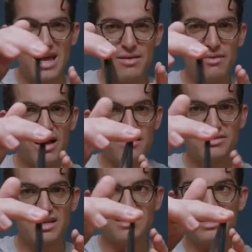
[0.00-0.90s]
In my
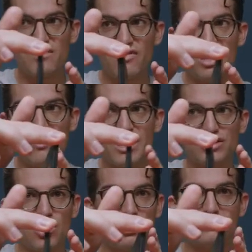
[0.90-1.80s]
M16 video, I
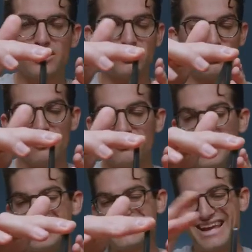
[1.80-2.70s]
talked about screen
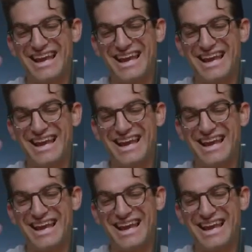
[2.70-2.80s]
flex,